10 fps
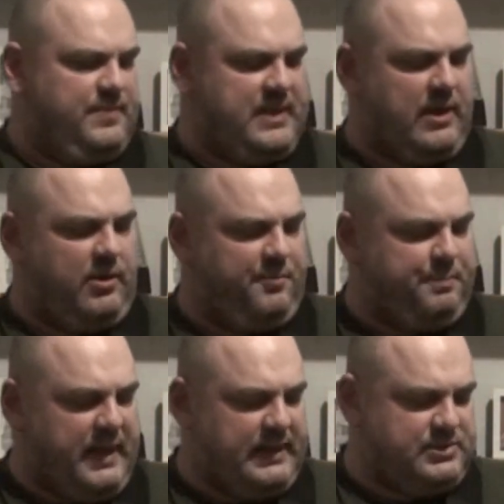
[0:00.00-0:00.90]
Now I've
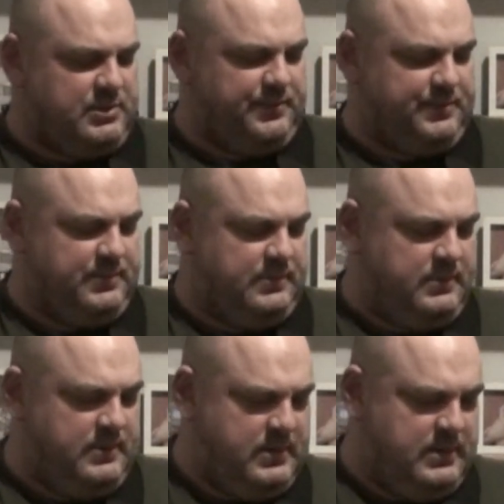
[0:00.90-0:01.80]
backed off
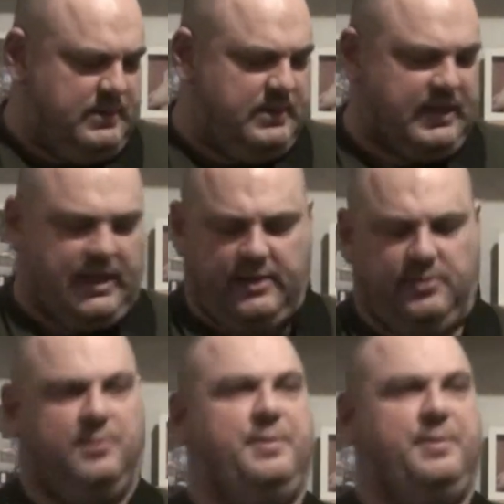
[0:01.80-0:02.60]
the gain on the